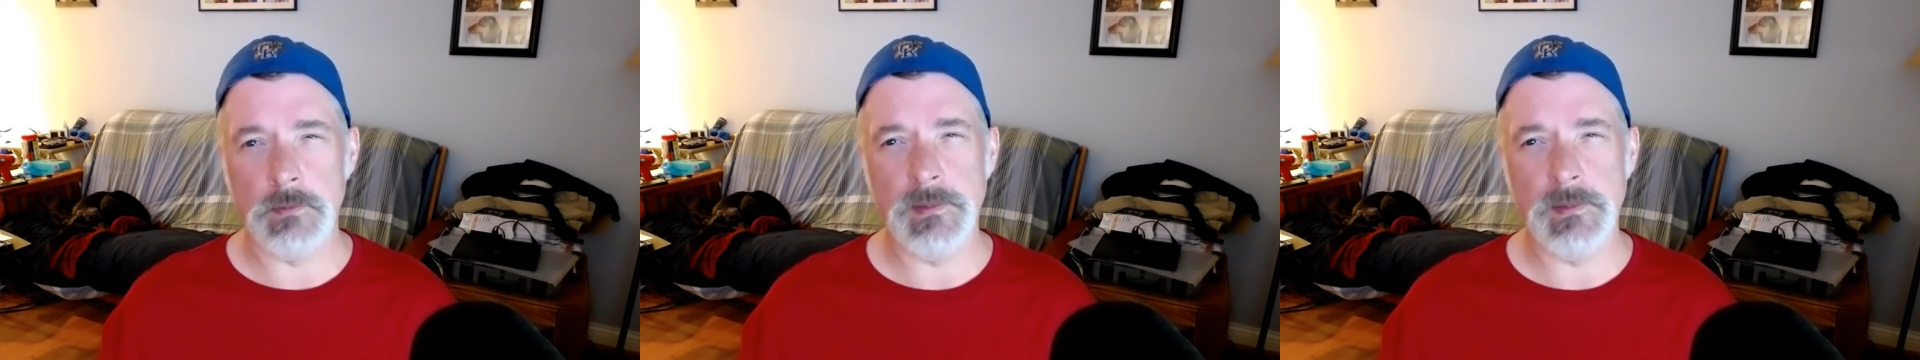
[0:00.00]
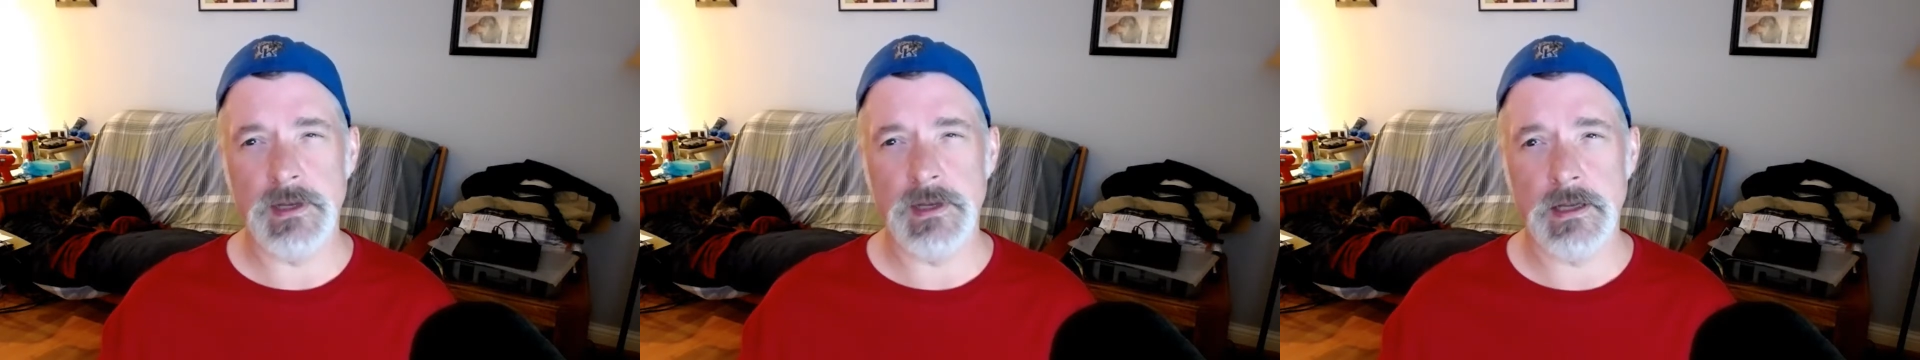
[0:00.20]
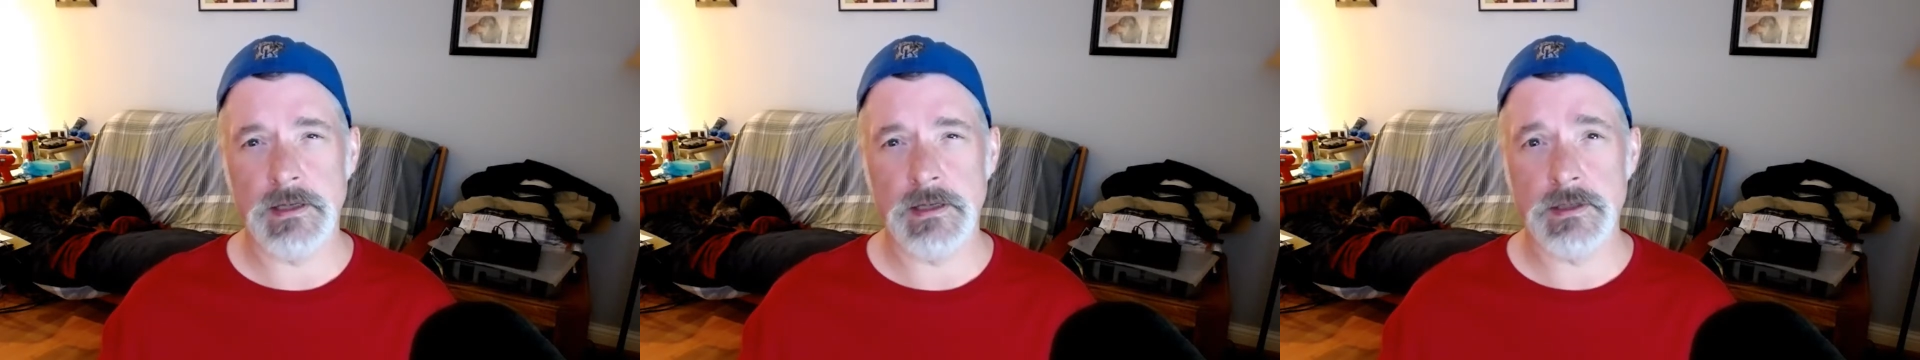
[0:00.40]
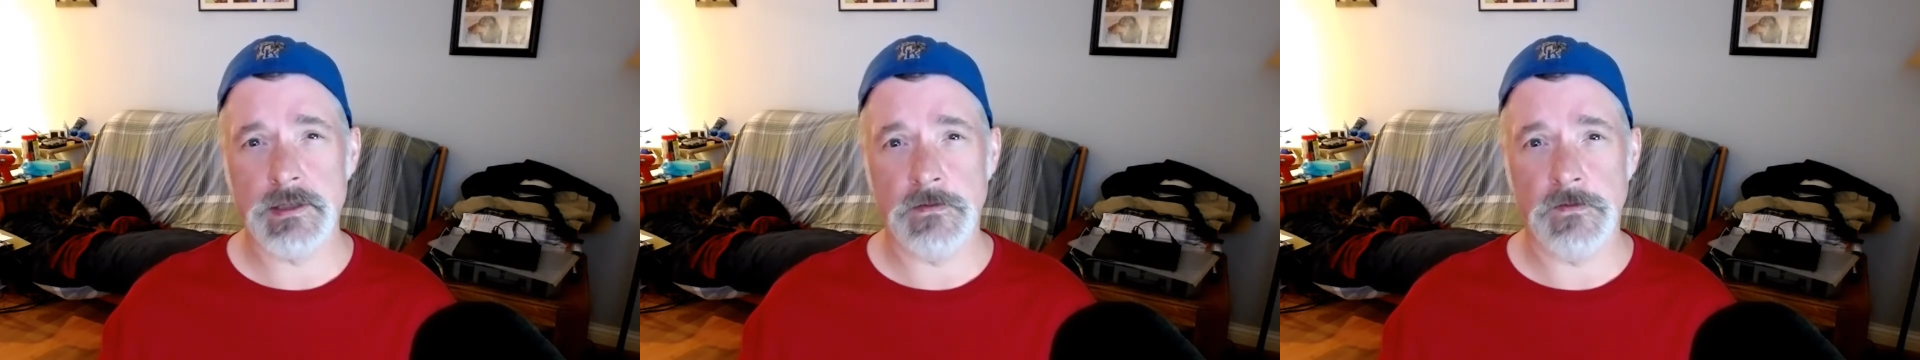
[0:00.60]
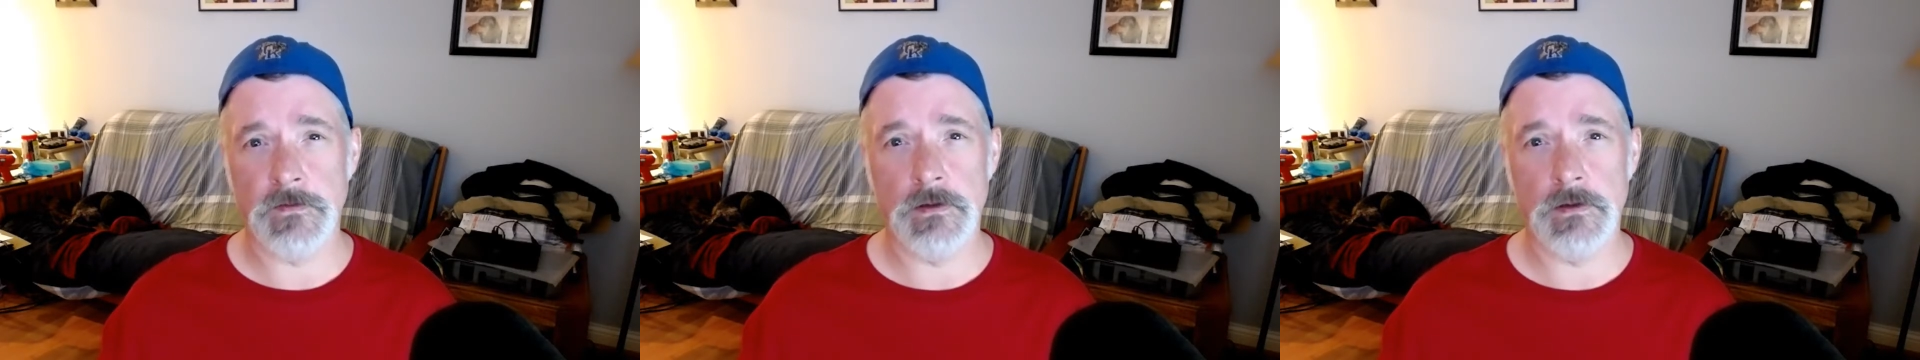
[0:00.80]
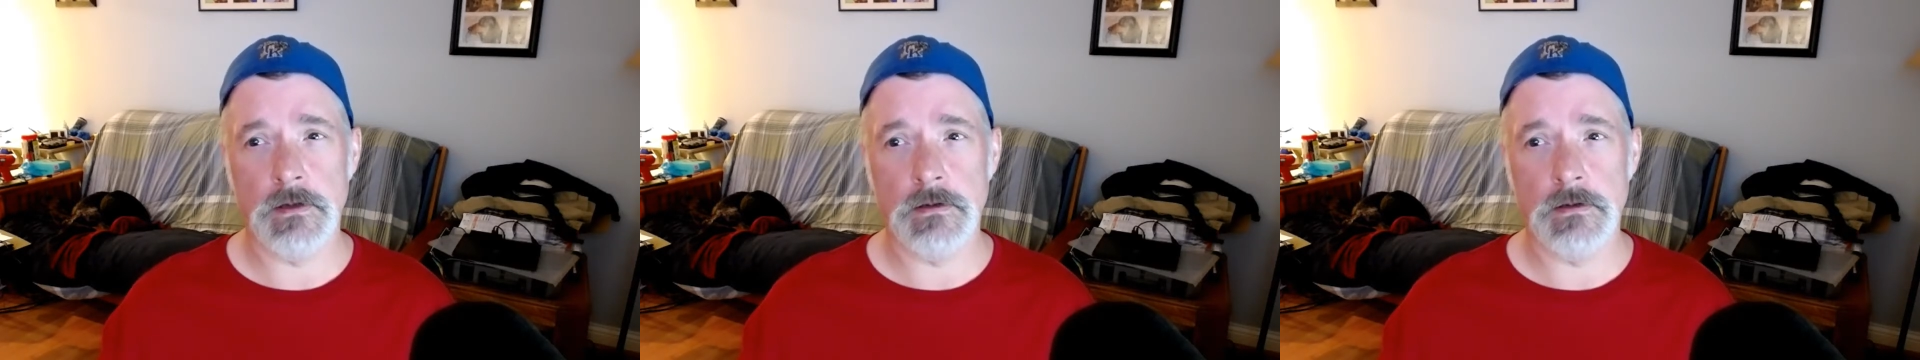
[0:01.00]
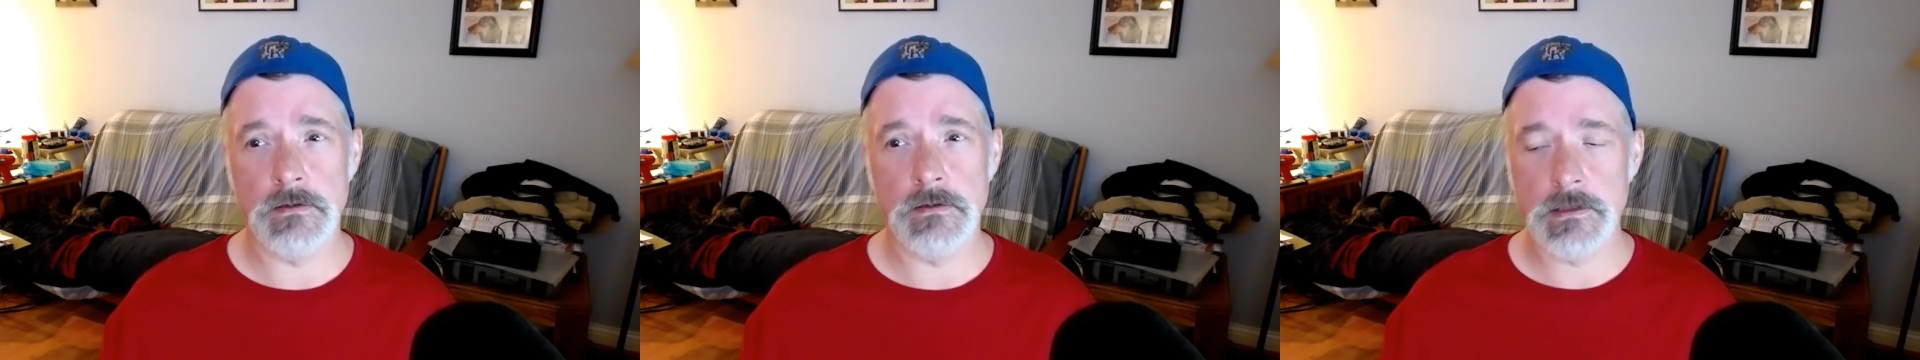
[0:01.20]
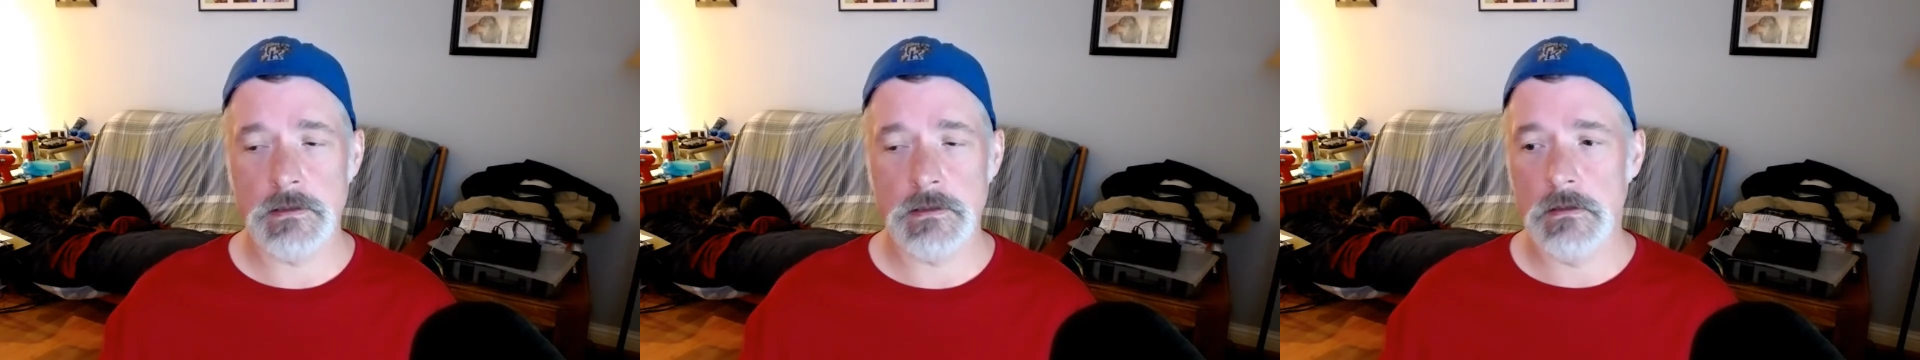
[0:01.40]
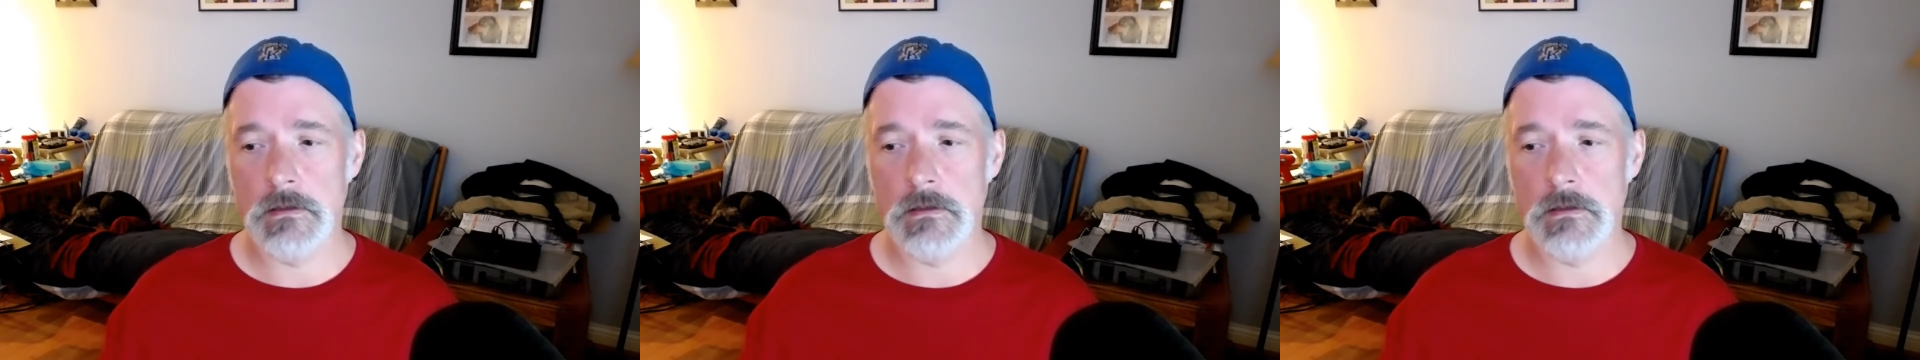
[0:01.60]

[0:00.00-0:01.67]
bit extra for those.